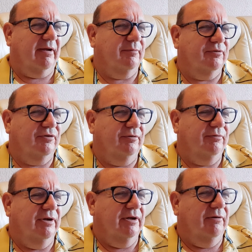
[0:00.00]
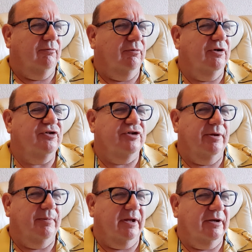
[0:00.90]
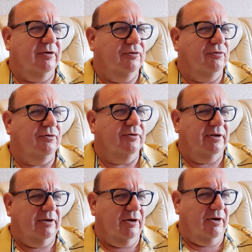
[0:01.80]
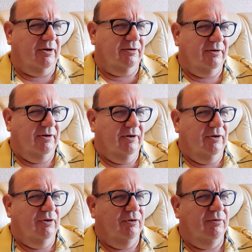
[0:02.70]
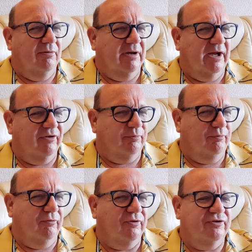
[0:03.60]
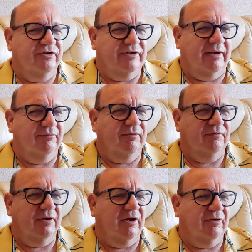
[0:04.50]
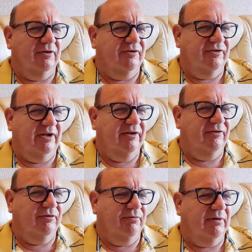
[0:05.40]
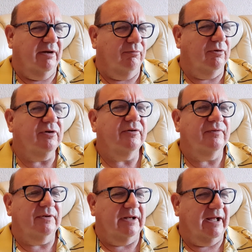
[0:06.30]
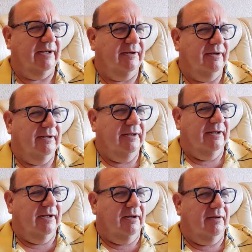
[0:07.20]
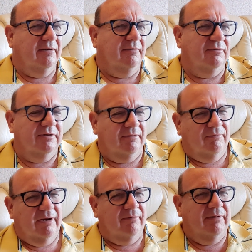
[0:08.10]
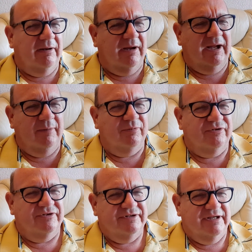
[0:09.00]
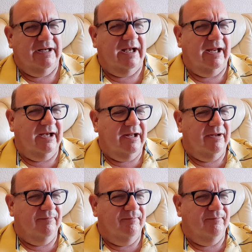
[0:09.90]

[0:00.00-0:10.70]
able to worship and adore the God who has brought us out of darkness into a wonderful light. And Lord, that where we are able to see clearly,